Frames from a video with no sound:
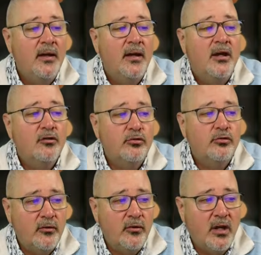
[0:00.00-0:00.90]
Here's what
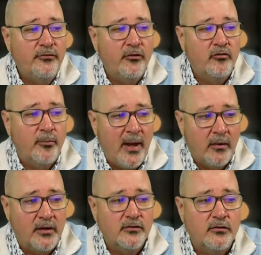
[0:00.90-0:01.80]
they're looking for
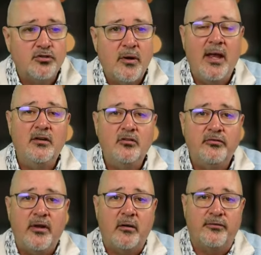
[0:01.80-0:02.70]
parents. They're trying to
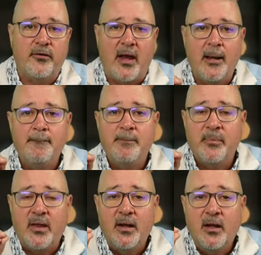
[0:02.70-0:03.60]
verify
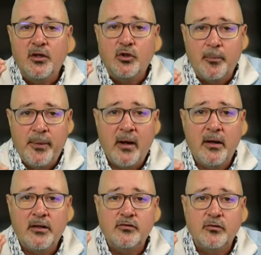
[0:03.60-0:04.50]
that your parents,